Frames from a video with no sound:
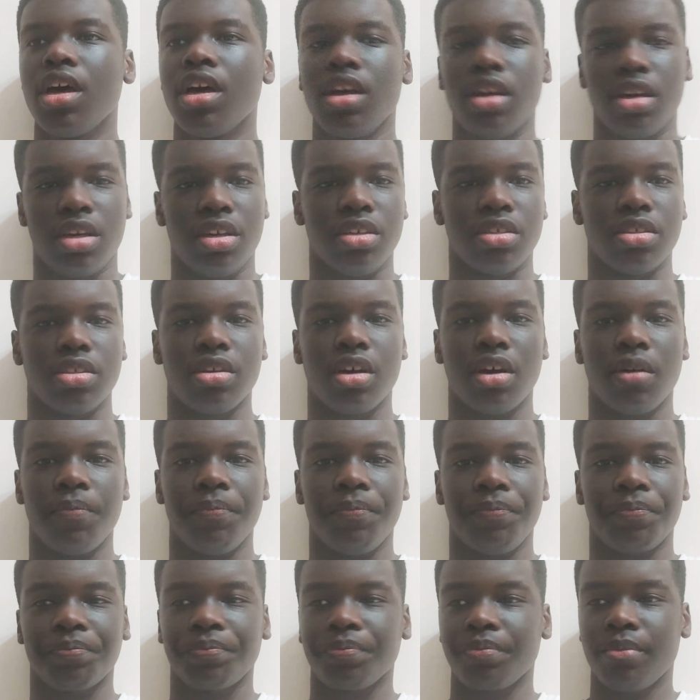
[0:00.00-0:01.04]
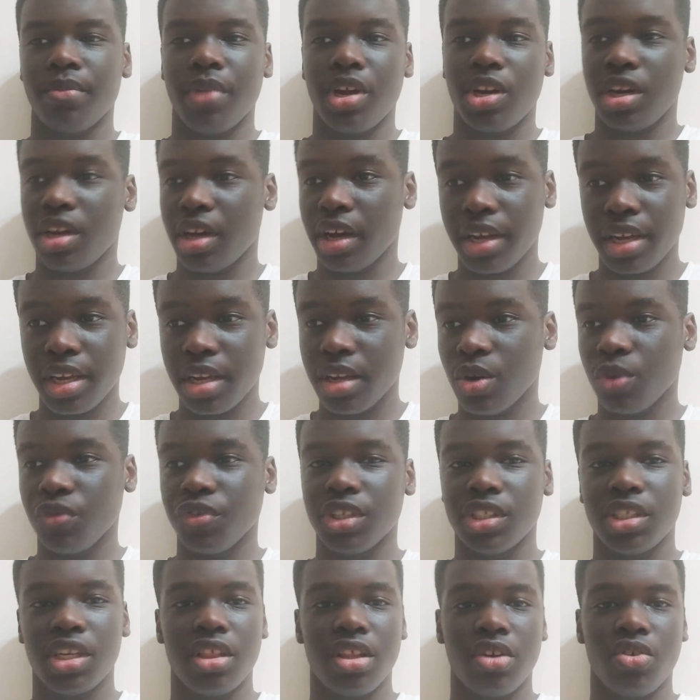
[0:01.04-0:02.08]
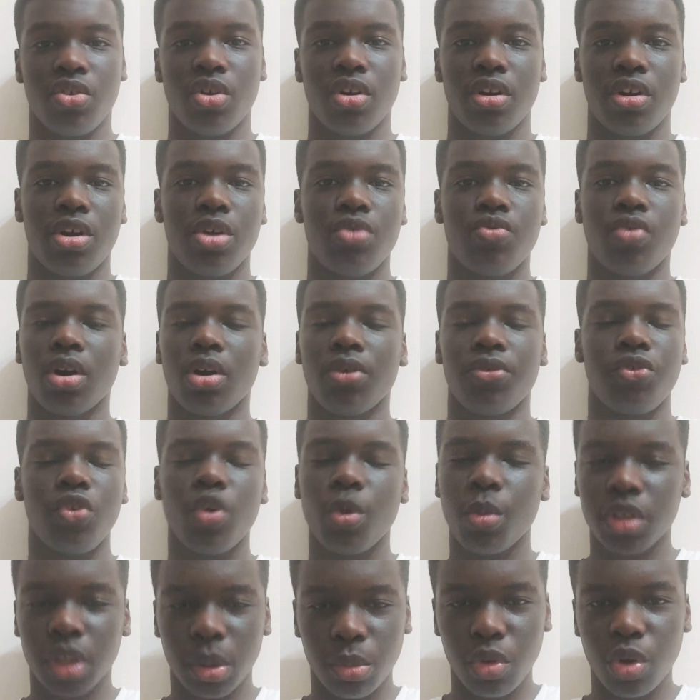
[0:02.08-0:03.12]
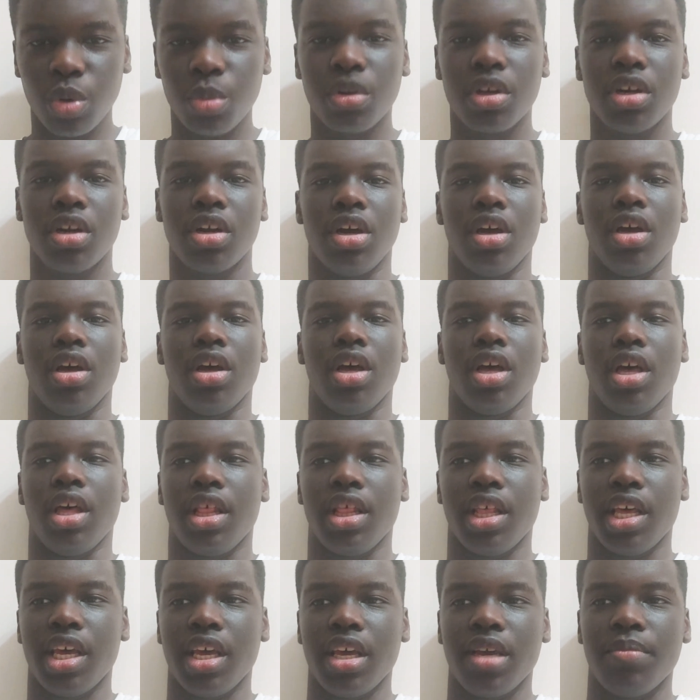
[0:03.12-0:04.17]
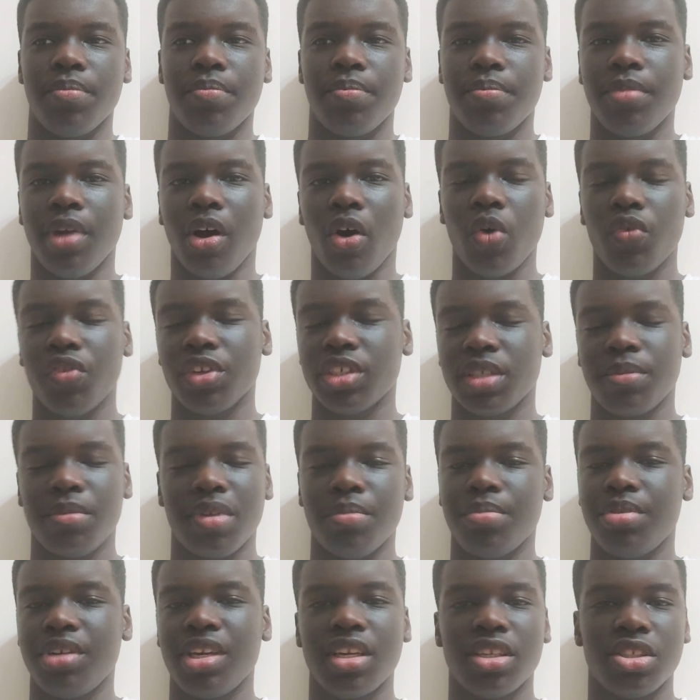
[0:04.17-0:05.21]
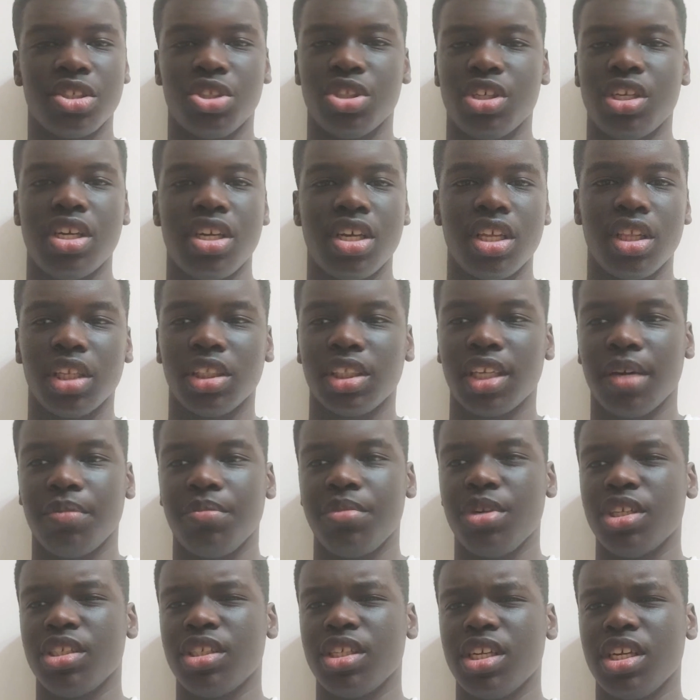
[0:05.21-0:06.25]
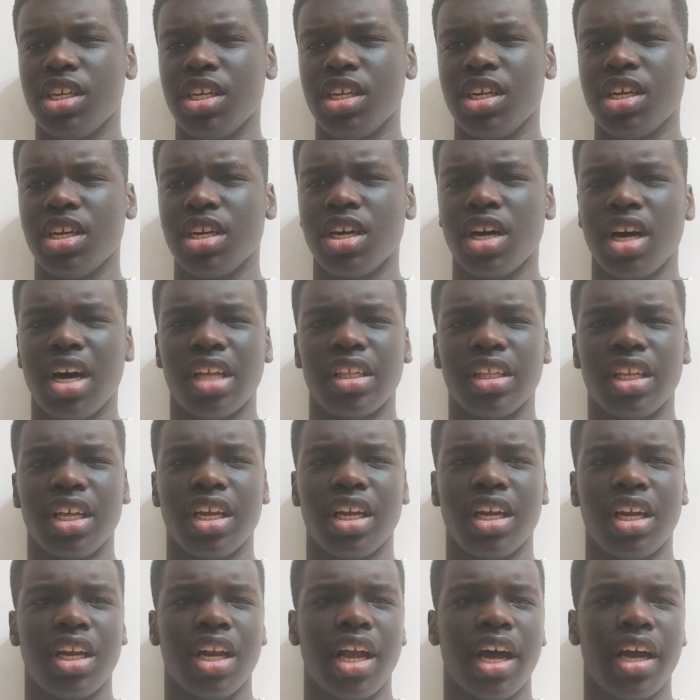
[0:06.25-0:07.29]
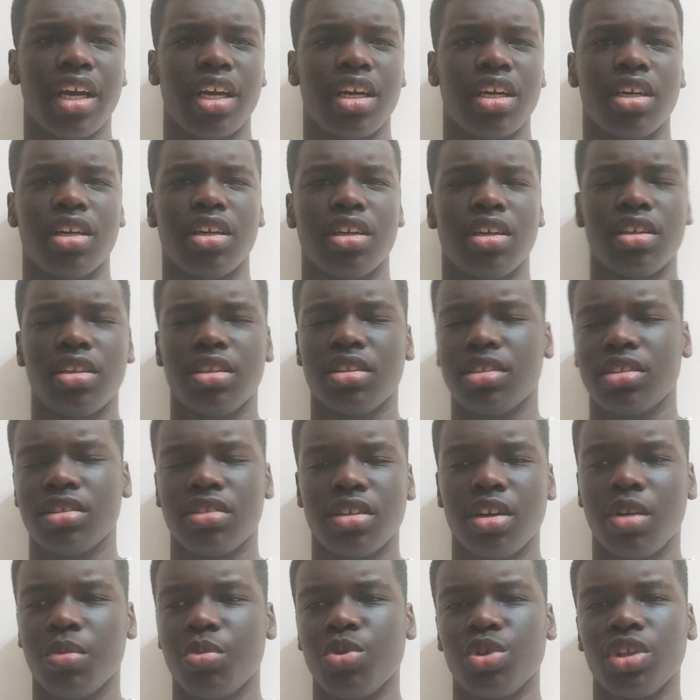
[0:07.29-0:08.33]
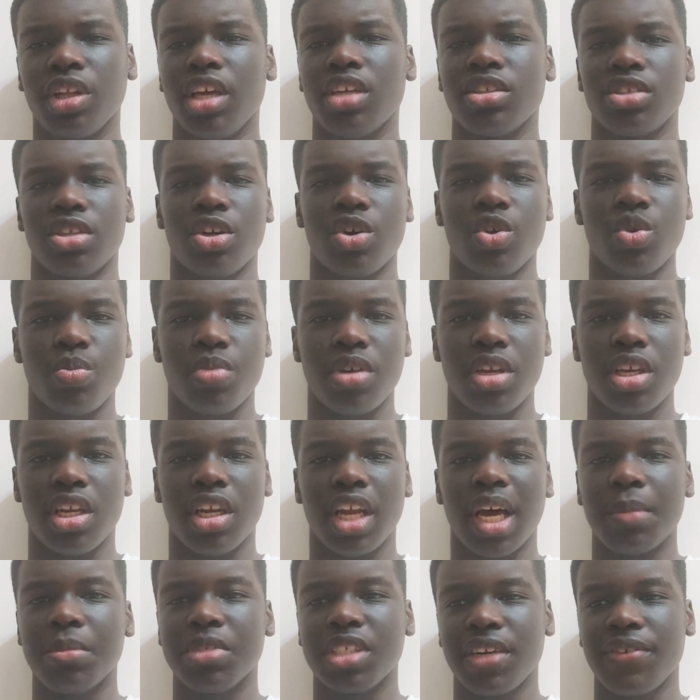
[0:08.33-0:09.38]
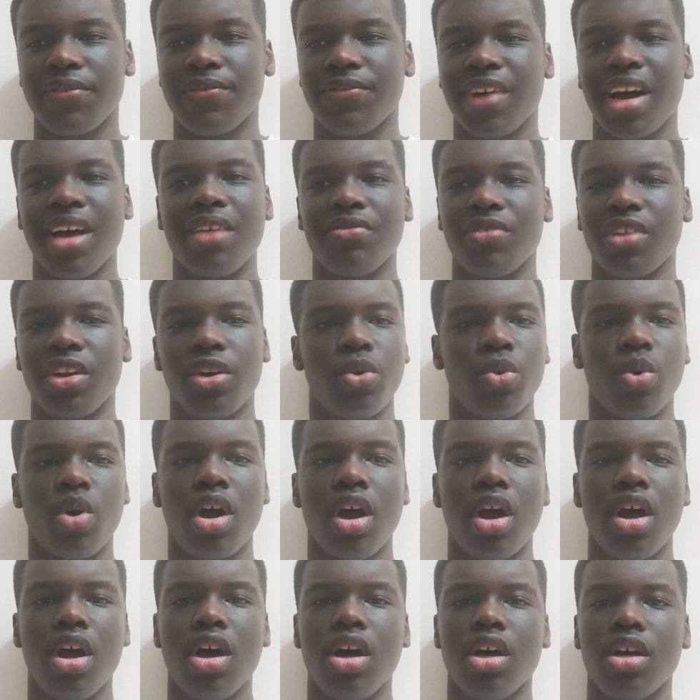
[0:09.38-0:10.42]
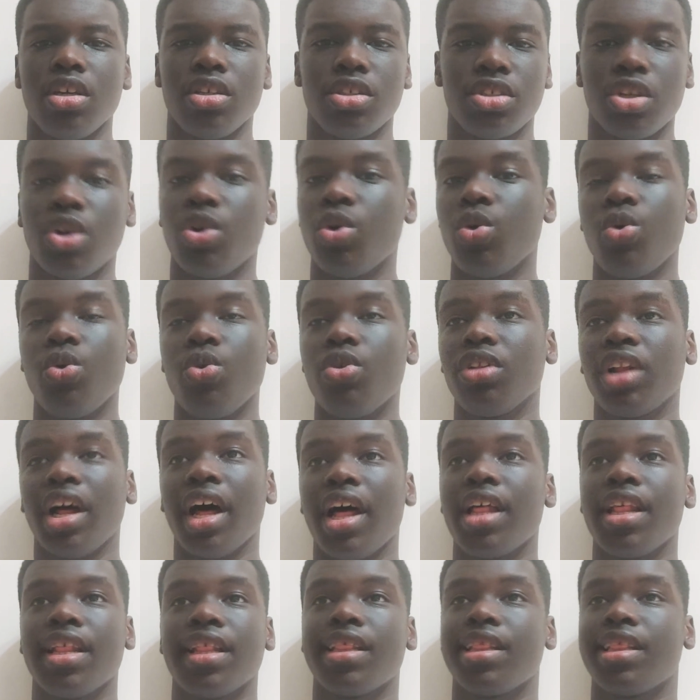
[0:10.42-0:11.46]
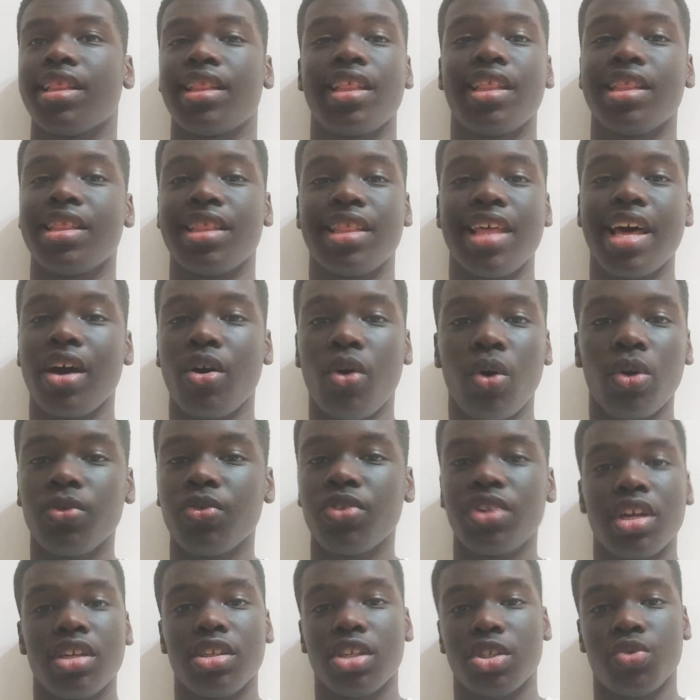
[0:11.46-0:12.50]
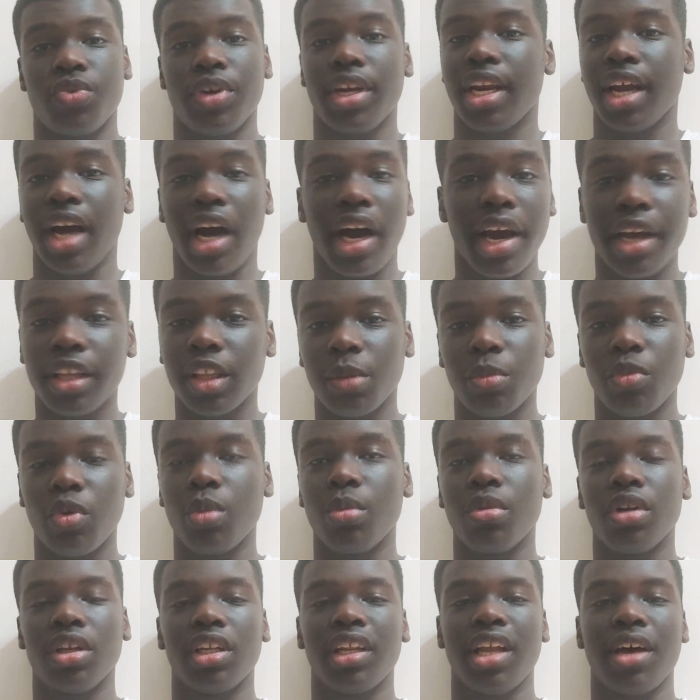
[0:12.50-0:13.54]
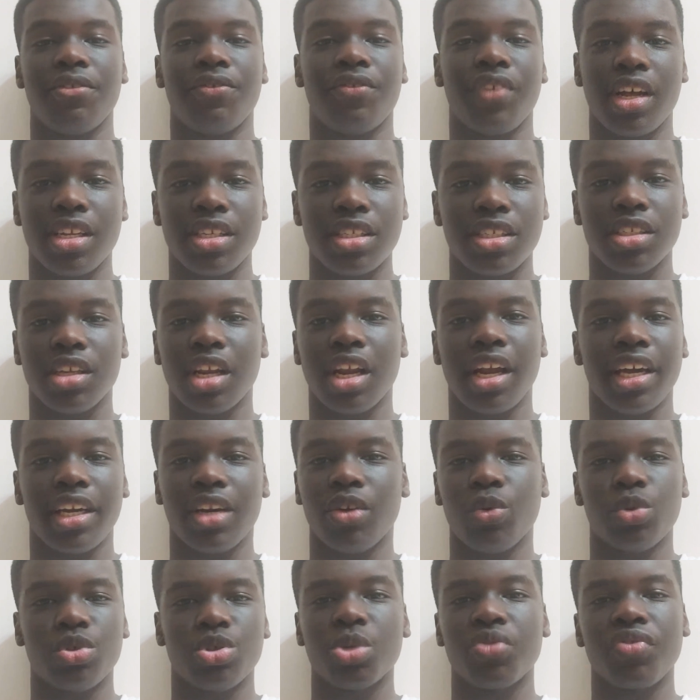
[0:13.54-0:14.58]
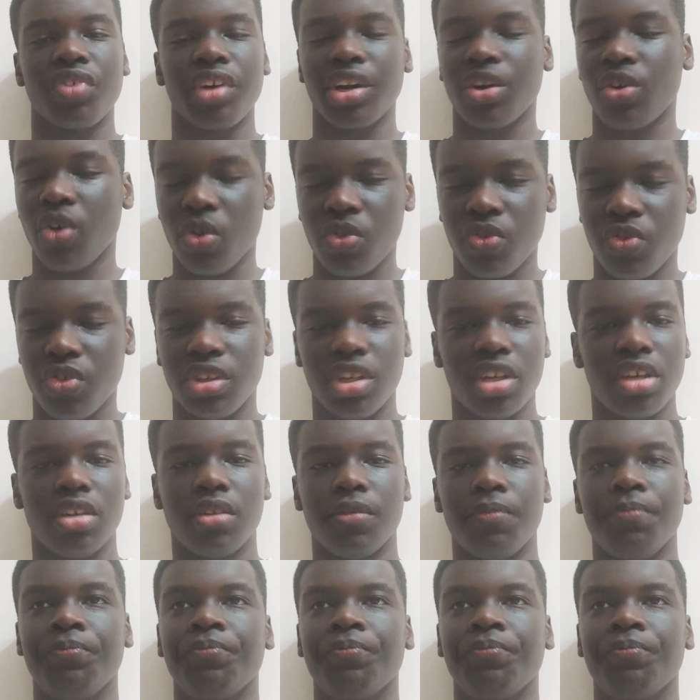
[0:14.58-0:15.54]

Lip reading: because Man United obviously they're on a good run of form at the moment. They obviously beat PSG in the Champions League, and then like a couple of days ago beat Leipzig 5-0. So like their confidence is really high at the moment. Their fans are like also very confident,